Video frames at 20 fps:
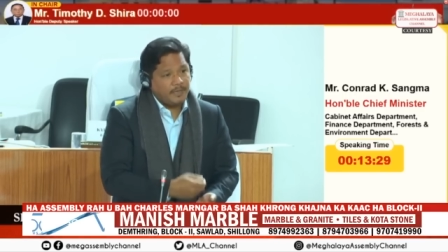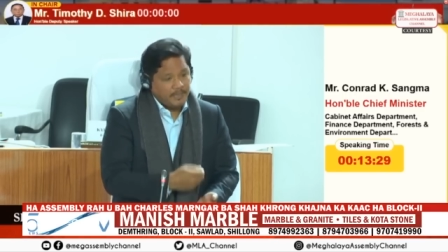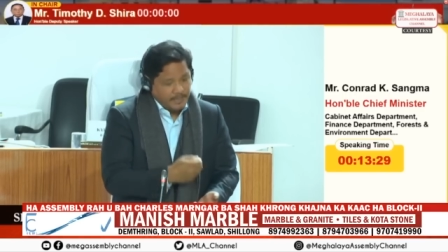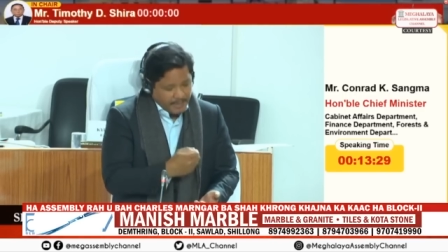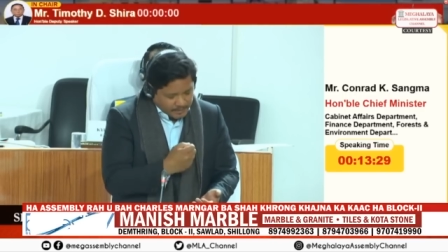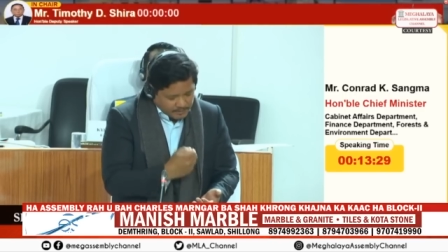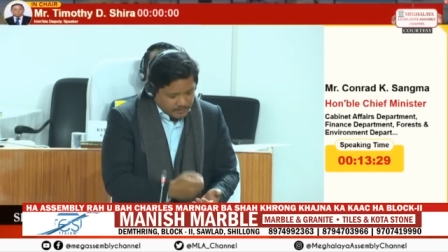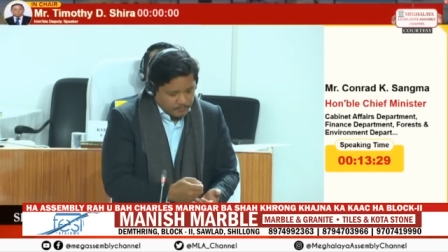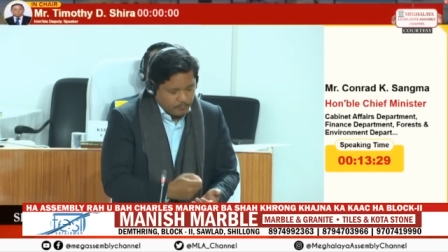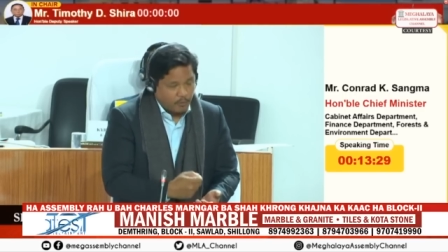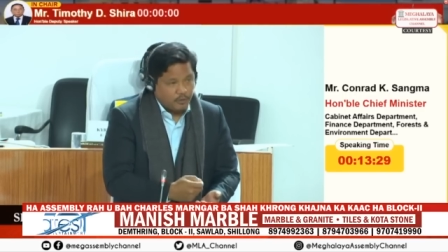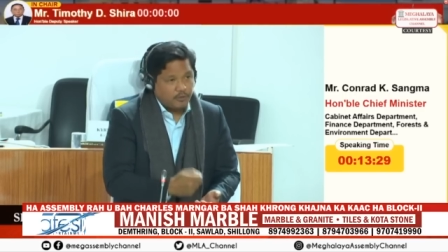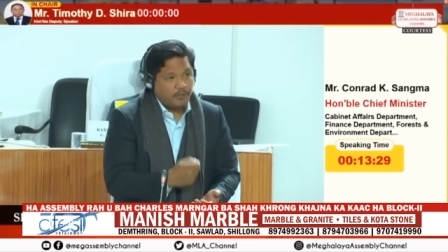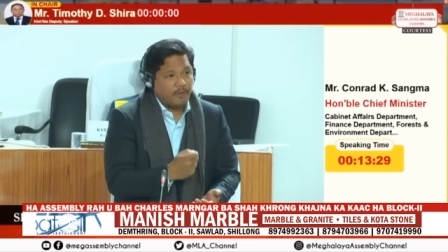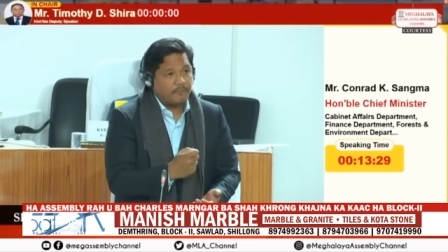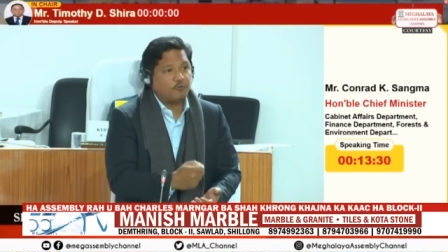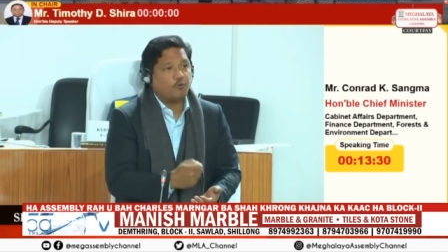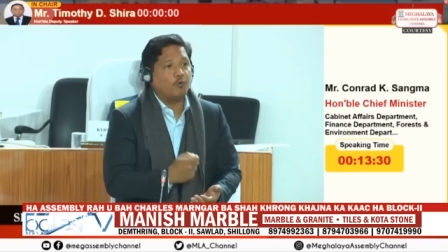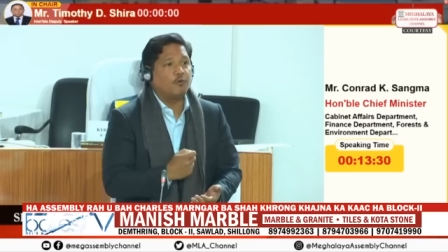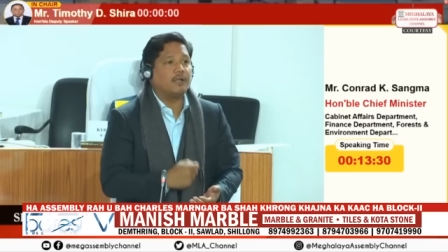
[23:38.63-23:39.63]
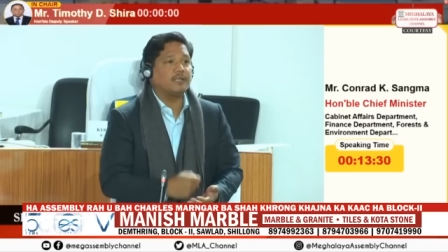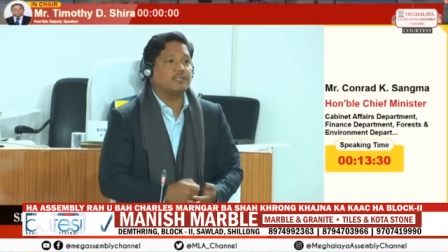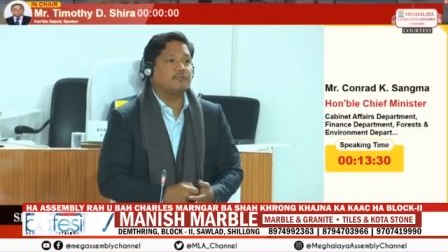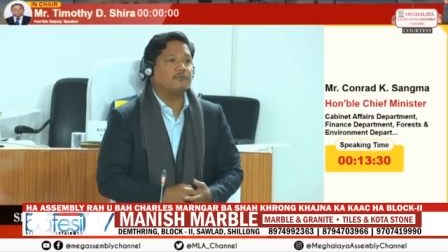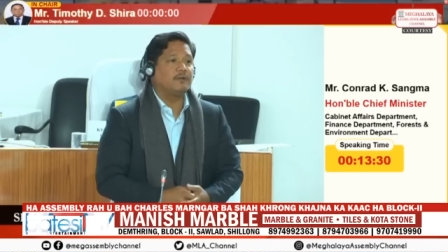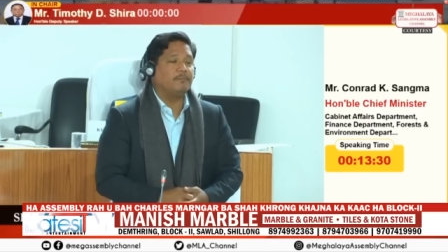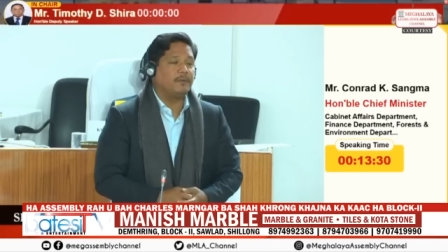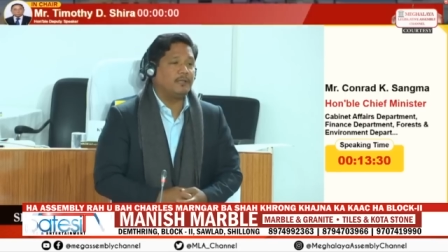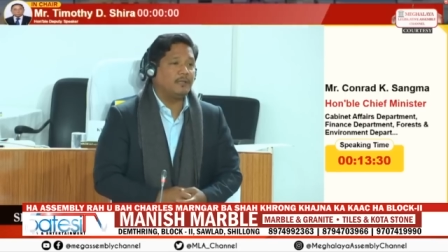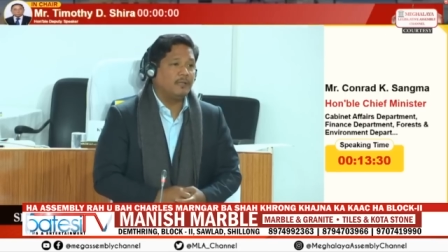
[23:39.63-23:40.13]
yes, what you have told us
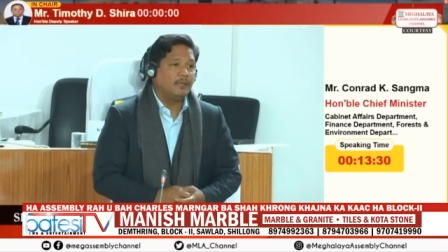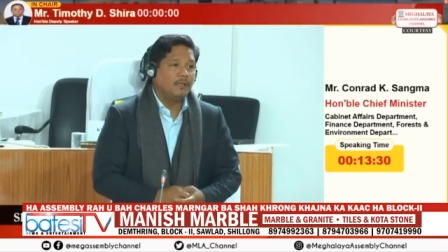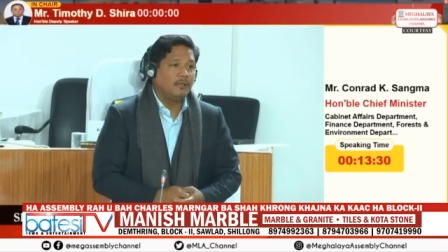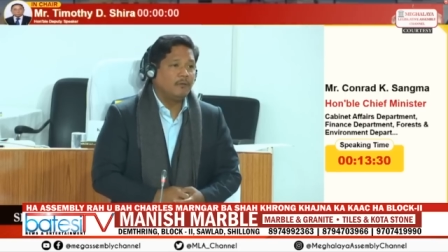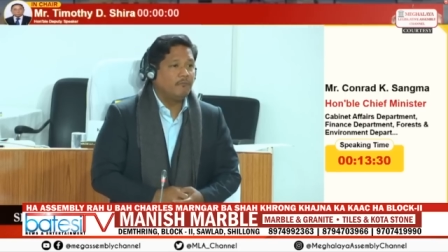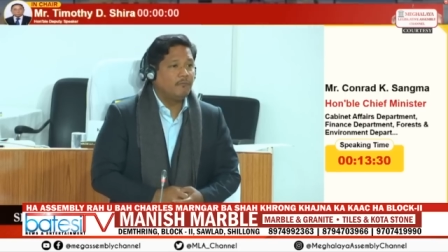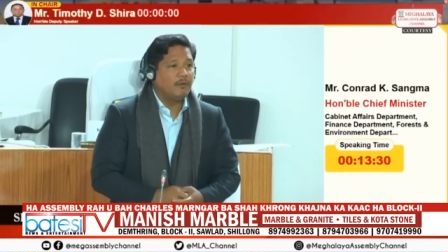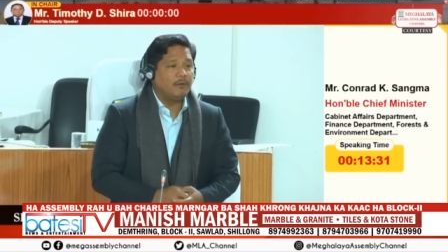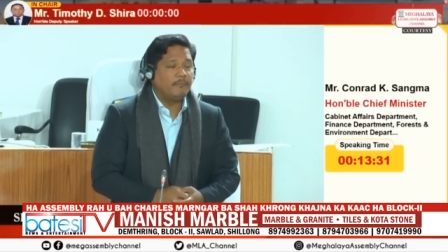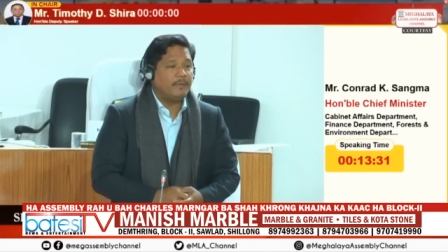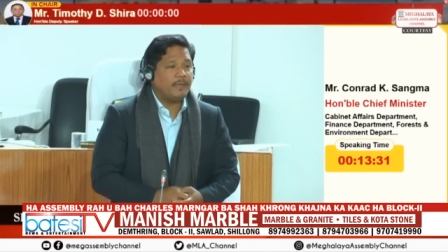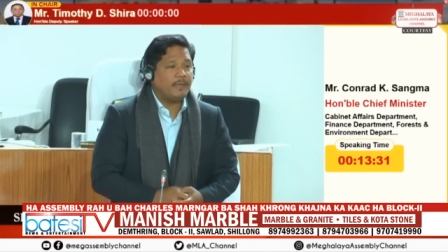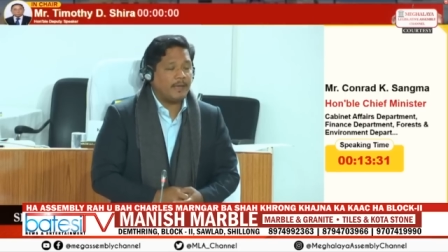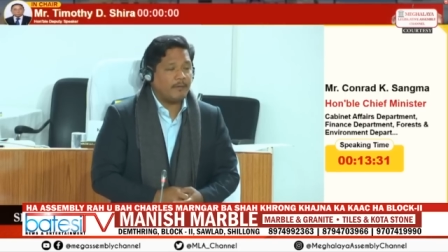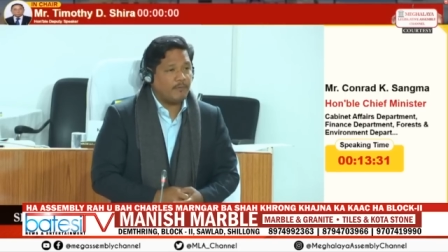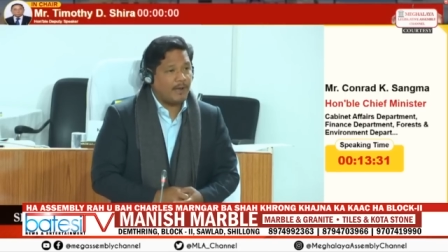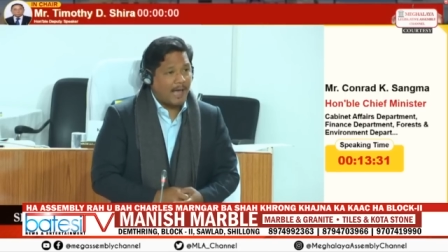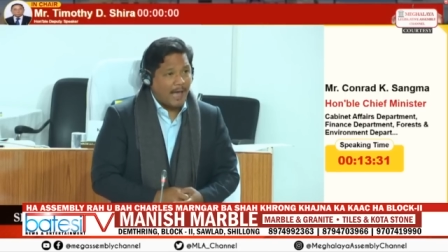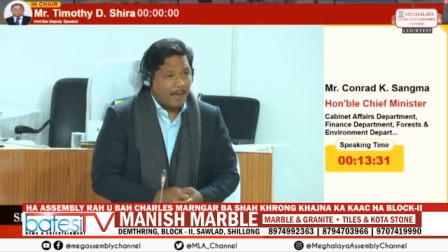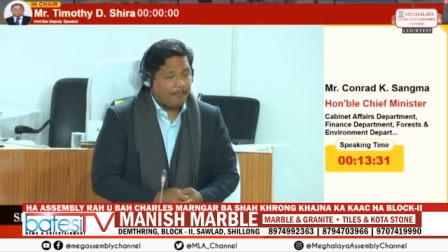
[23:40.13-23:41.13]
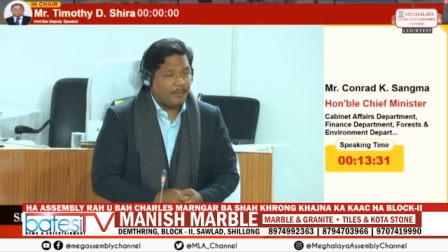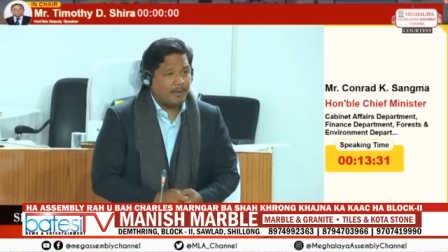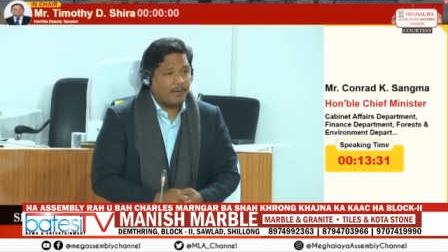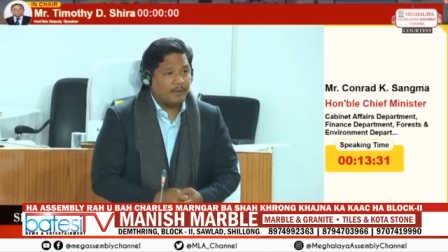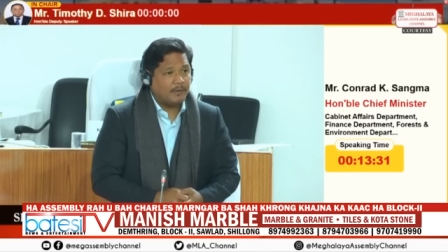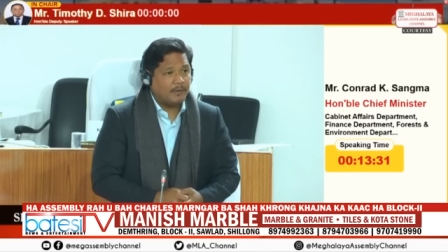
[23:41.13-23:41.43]
will happen,